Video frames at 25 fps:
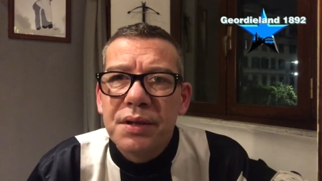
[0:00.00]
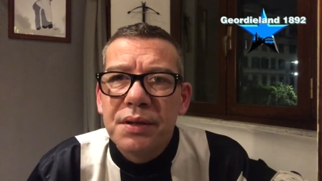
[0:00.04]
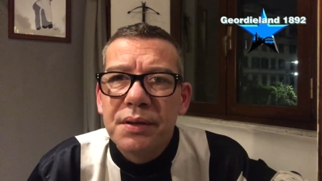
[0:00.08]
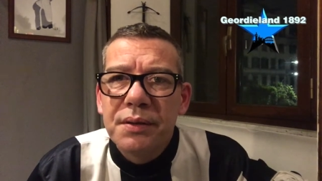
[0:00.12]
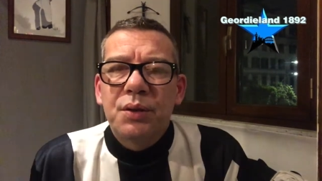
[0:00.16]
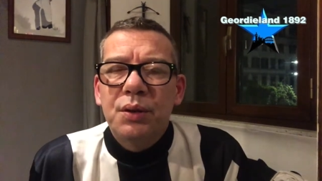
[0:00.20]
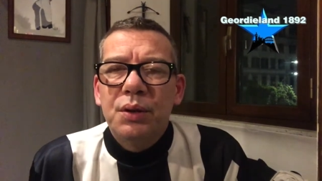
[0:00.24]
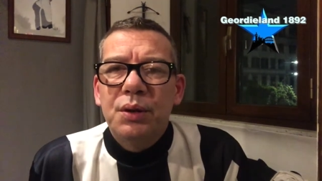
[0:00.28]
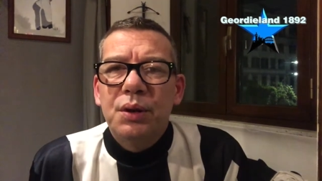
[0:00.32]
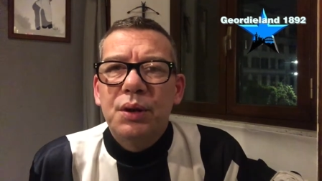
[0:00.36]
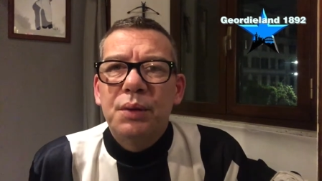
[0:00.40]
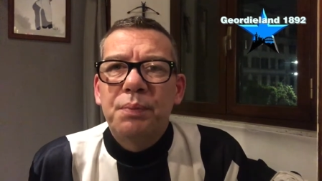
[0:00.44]

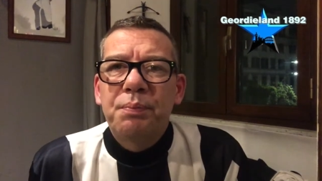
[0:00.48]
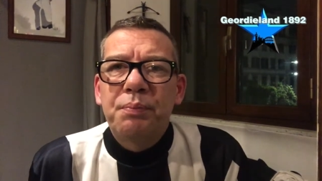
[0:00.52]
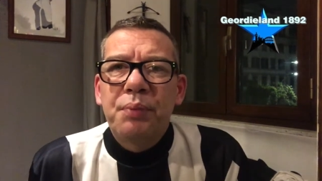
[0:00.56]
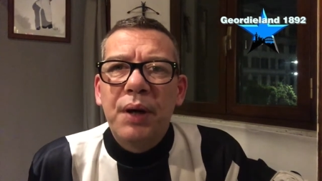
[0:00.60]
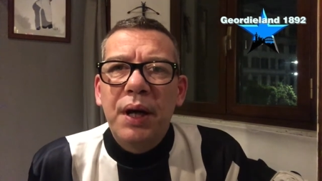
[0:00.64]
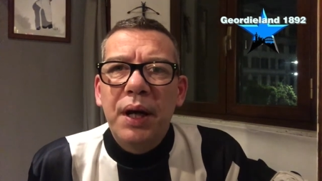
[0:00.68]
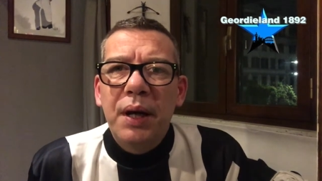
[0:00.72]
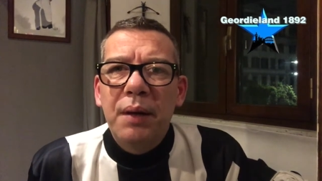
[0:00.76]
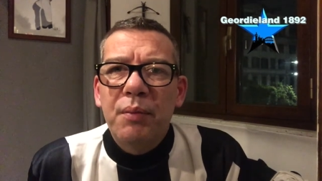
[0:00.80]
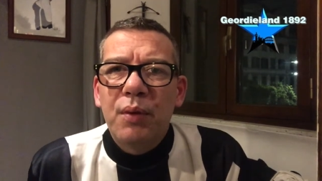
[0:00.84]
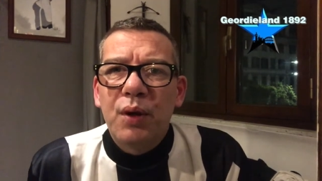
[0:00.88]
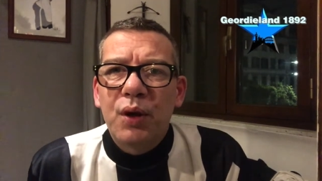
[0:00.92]
So
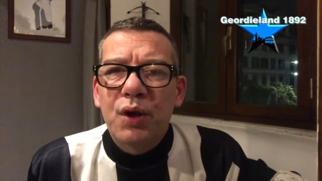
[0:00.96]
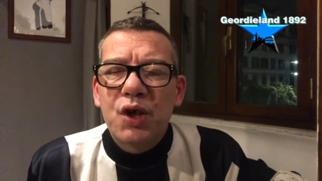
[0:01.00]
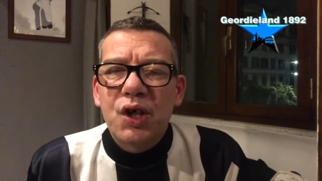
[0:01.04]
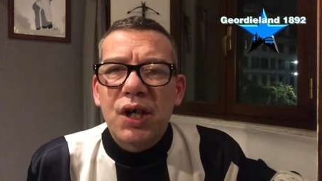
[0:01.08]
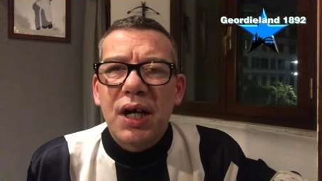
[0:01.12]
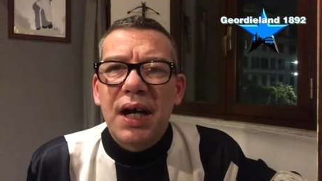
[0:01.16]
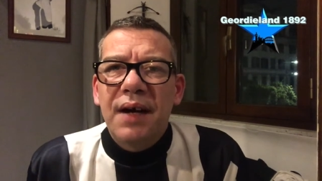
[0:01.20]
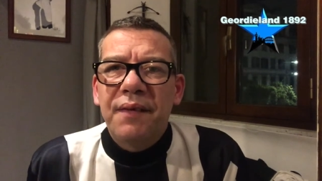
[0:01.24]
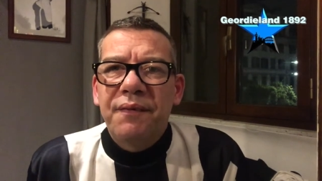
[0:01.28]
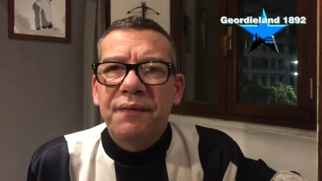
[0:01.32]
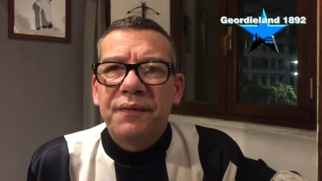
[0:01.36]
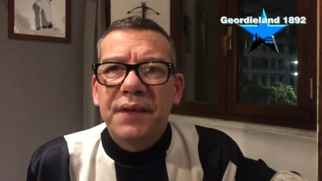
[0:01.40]
pretty much
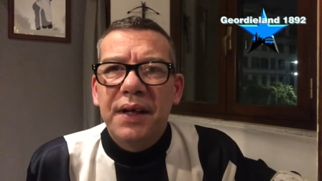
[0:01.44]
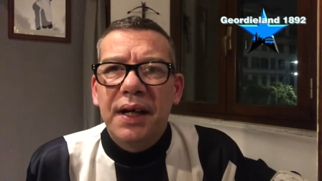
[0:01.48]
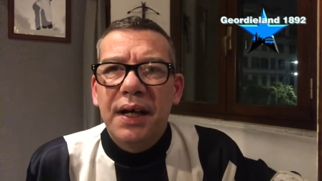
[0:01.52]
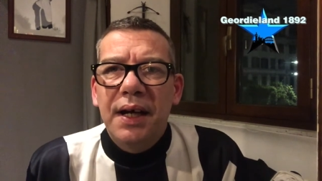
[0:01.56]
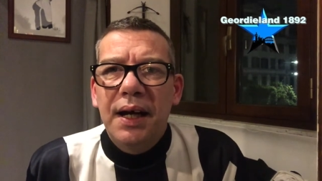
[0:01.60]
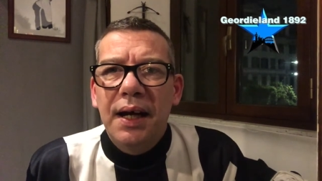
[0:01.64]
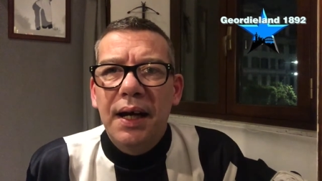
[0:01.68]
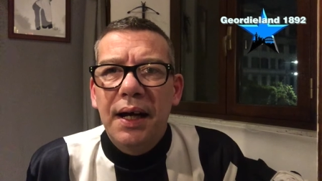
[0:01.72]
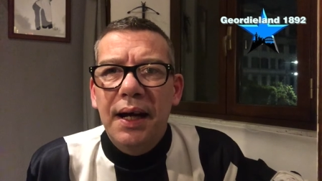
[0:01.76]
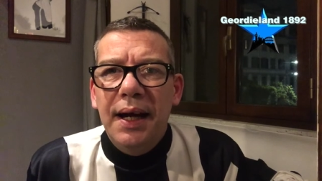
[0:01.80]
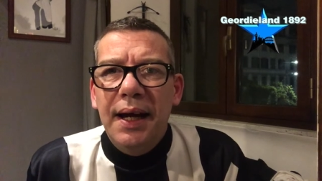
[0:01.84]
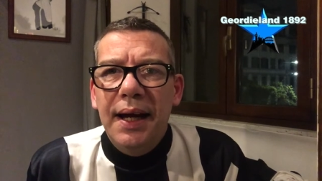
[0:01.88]
after
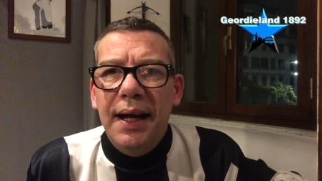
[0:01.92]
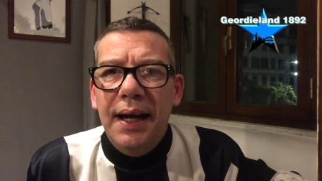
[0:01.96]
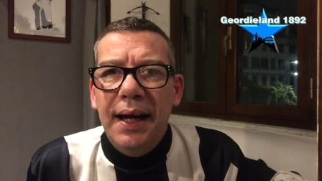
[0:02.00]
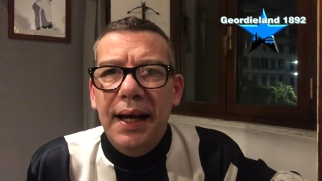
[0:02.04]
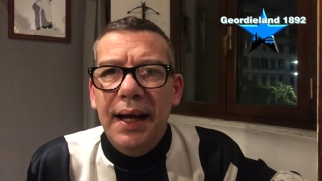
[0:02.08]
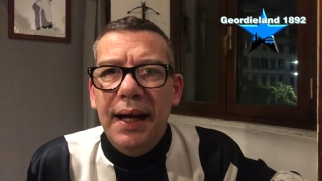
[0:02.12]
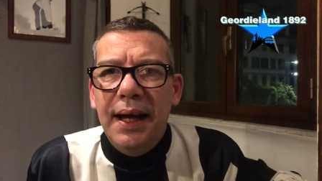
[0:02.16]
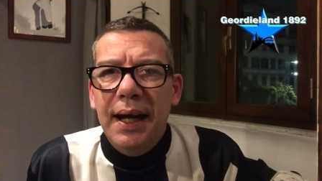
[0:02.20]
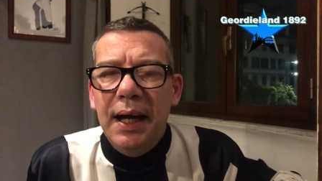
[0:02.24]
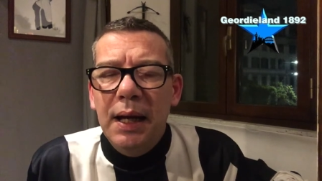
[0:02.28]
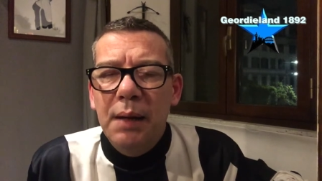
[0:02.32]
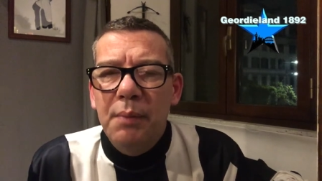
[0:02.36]

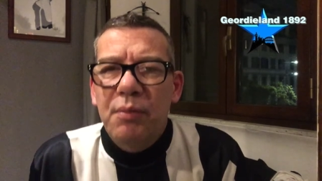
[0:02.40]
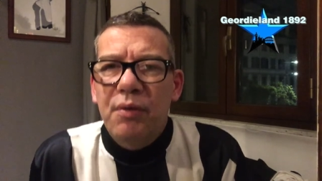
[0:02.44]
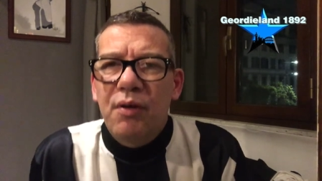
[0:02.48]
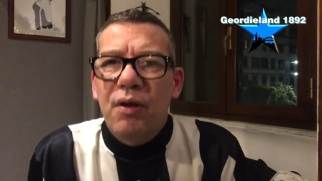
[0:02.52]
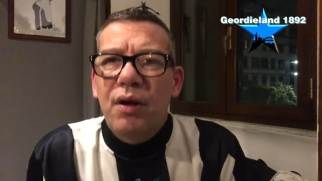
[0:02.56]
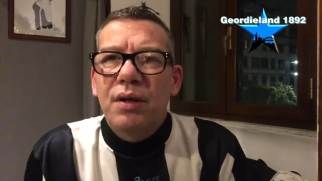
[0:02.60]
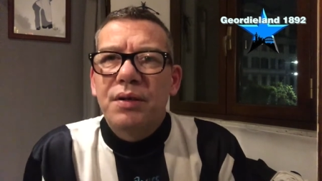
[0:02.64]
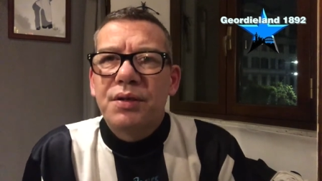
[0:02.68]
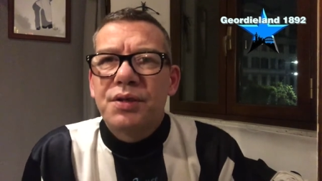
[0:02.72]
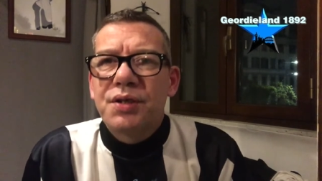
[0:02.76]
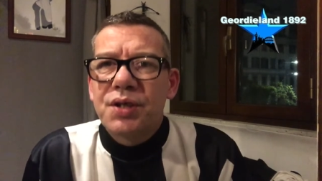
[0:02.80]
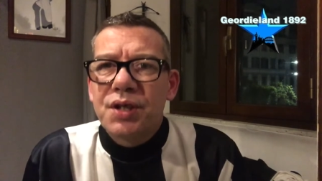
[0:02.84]

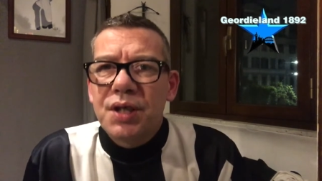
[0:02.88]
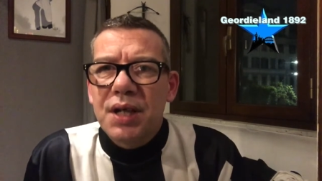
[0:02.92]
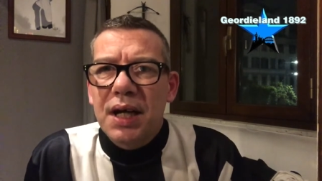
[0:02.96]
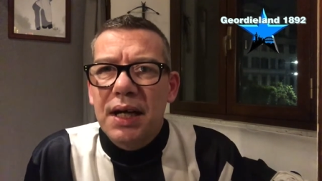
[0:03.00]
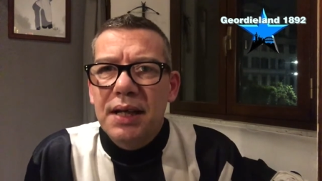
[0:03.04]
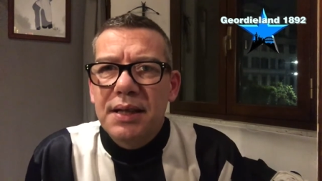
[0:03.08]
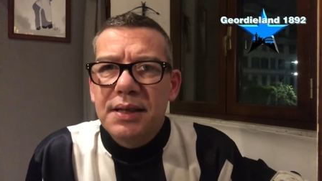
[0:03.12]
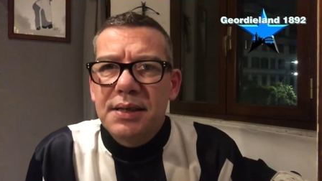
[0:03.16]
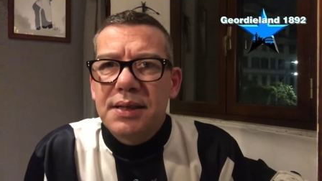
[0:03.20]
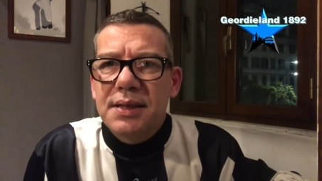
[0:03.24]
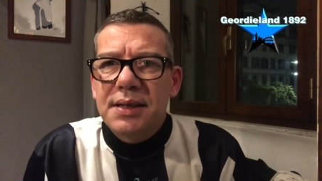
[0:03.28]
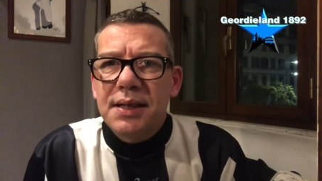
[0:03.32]
Almiron's
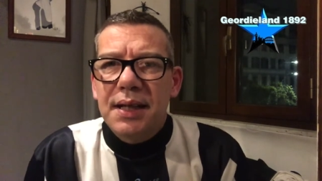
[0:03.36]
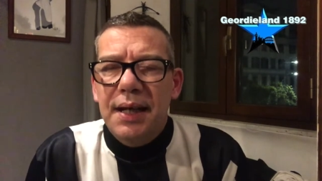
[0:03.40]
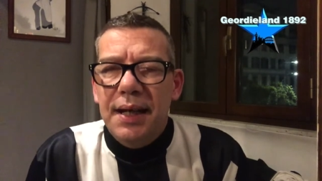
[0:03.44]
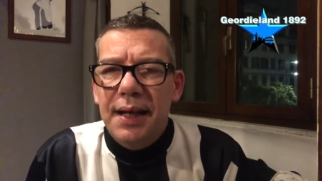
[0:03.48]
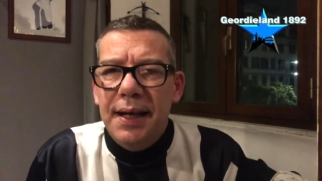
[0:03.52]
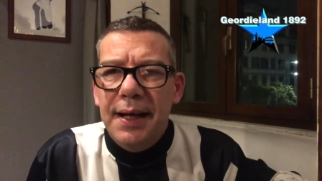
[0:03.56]
chance,